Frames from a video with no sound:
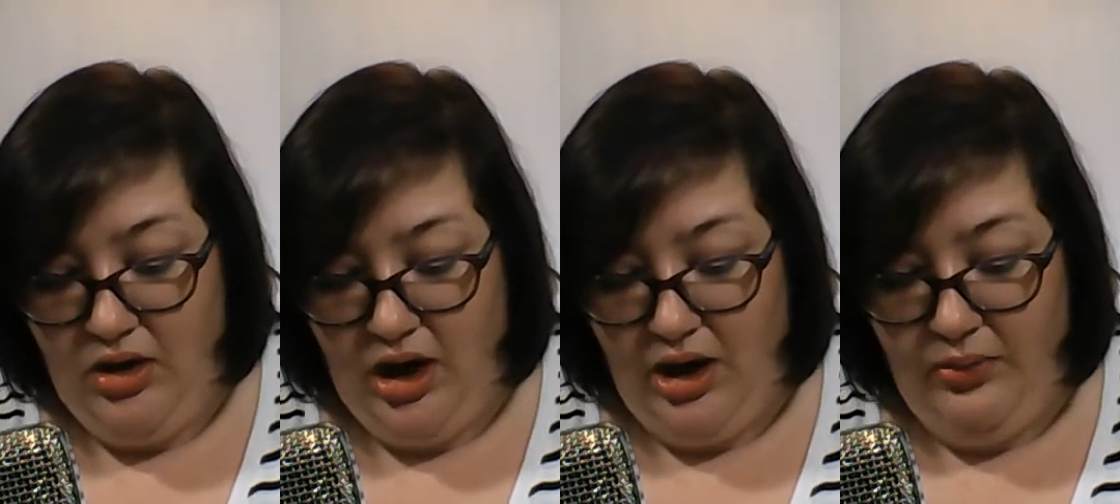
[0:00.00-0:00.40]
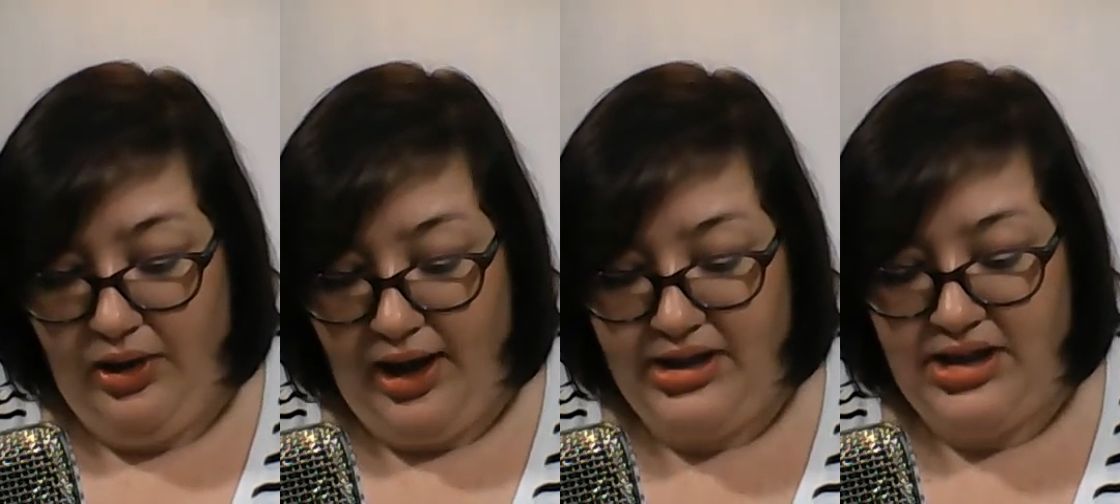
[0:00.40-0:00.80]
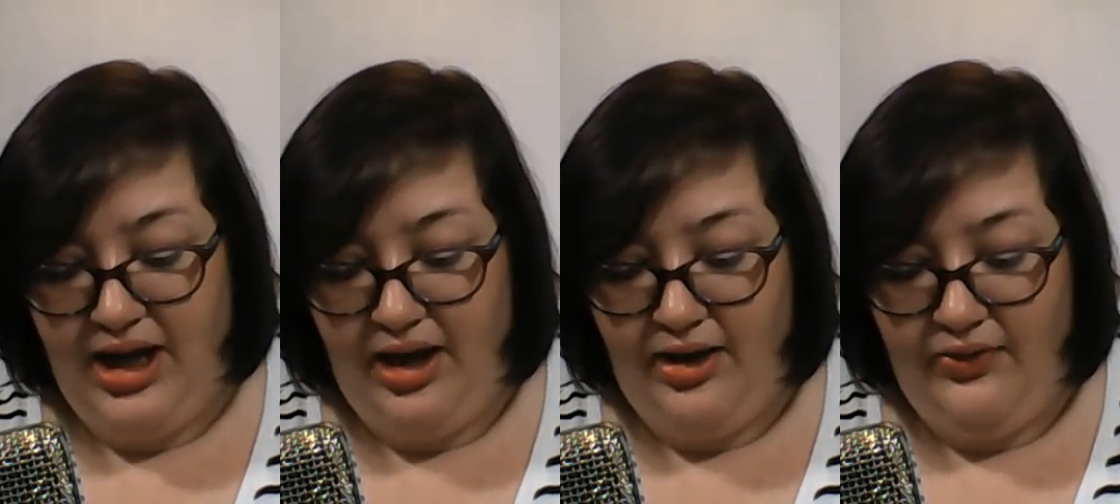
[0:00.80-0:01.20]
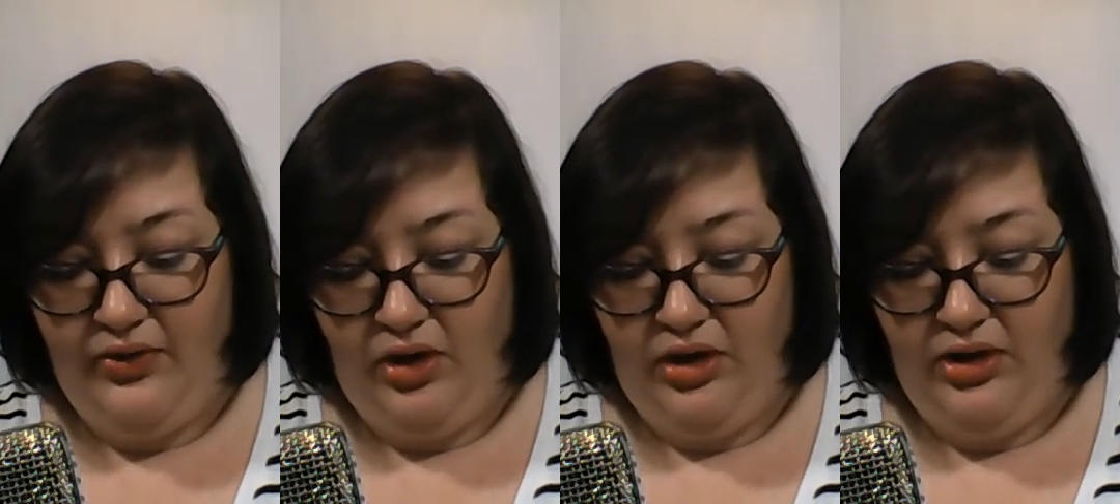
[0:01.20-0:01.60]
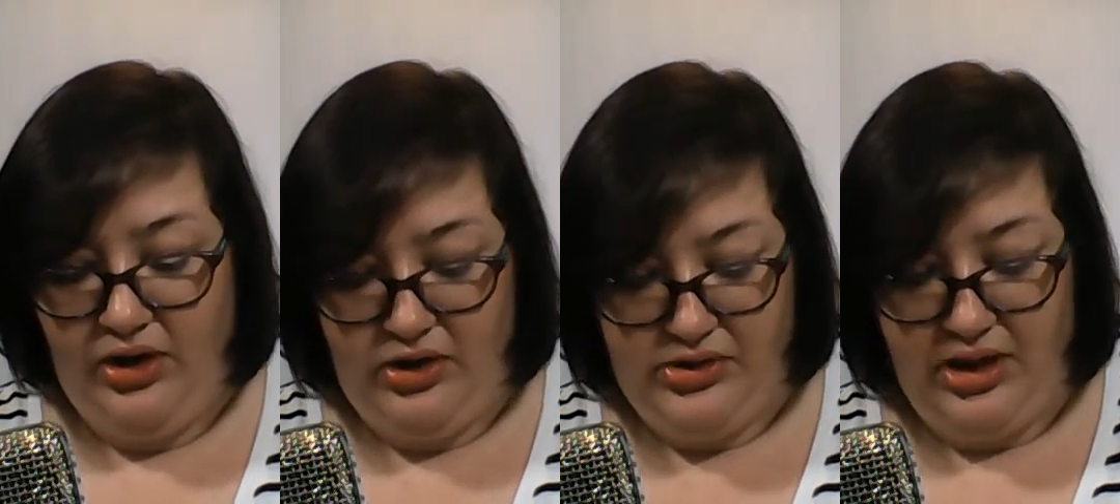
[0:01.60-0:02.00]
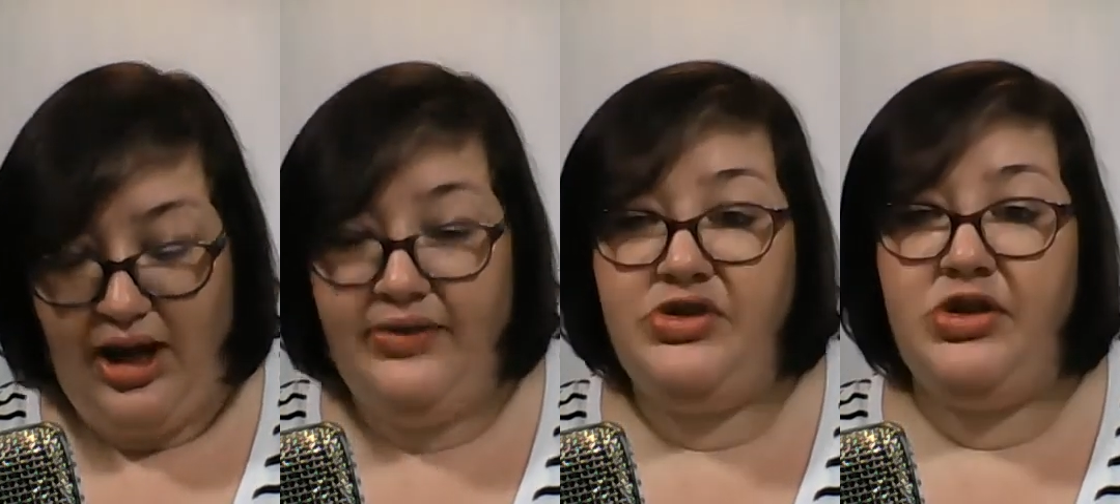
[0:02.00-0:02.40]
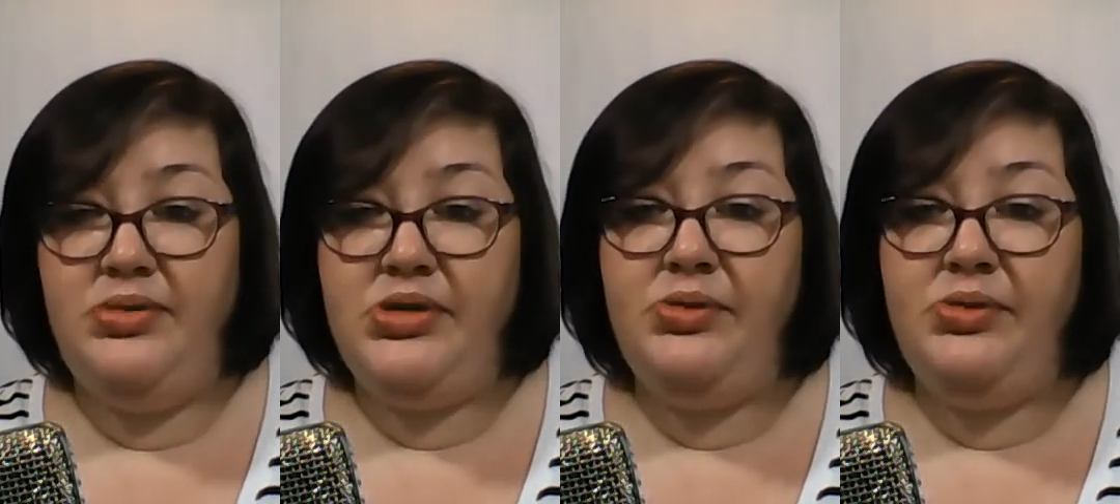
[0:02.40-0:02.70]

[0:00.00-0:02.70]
I would like to have on those live streams.